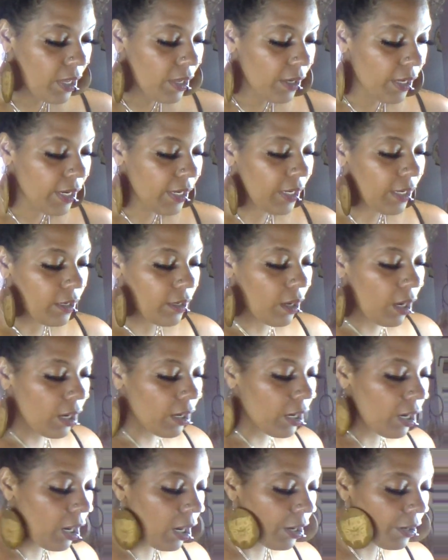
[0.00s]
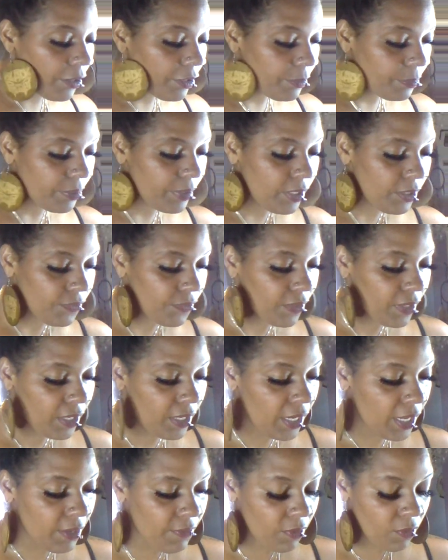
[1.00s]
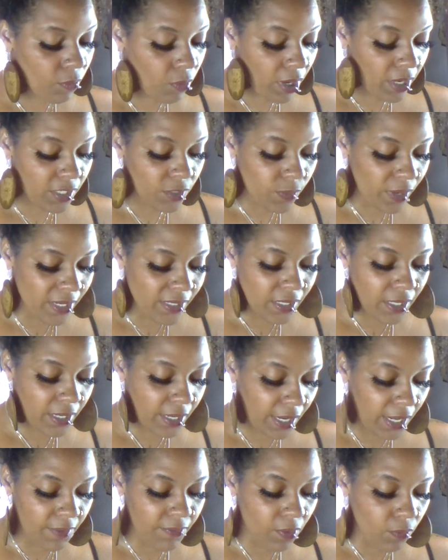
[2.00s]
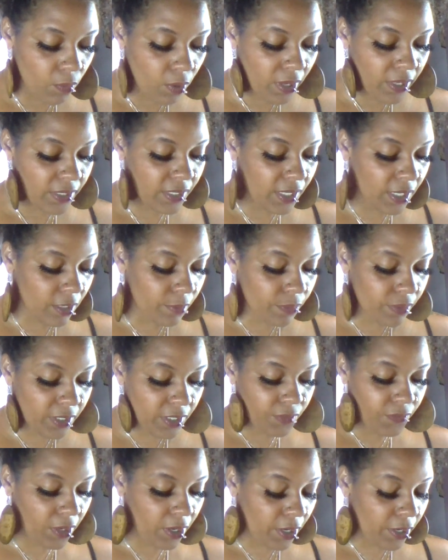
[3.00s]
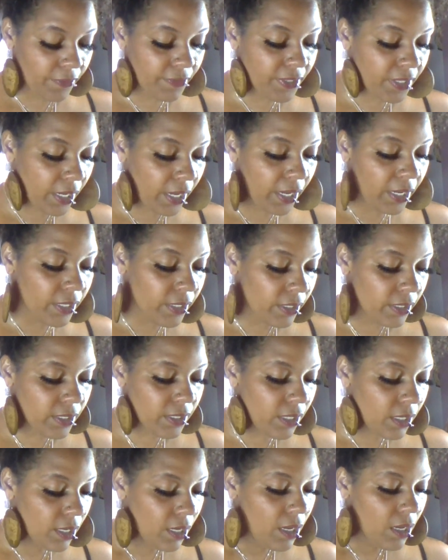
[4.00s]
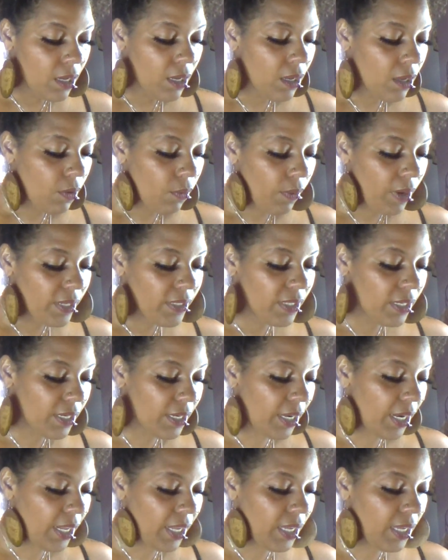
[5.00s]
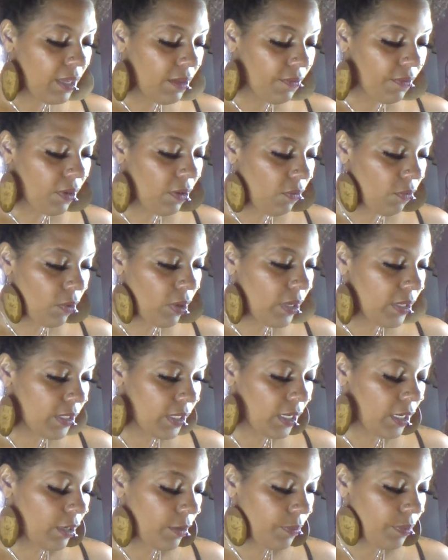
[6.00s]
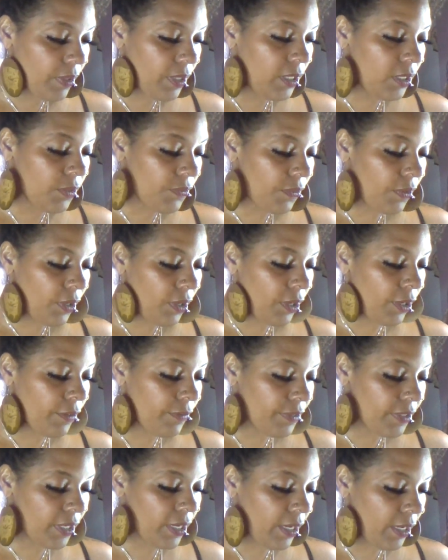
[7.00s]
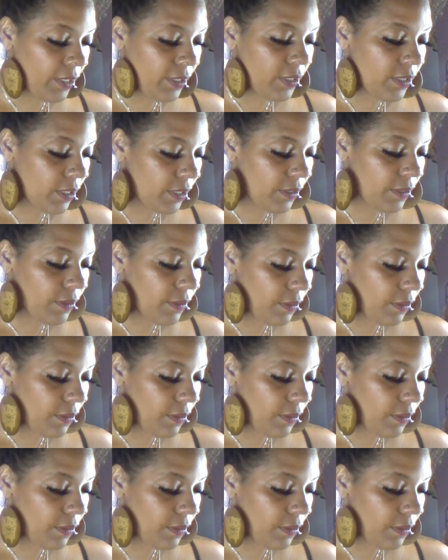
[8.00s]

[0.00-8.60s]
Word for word: Can I get a card, please, for the Knave of Wands? Why is the Knave of Wands here, please, for Earth signs? Why is the Knave of Wands here, please, for Earth signs?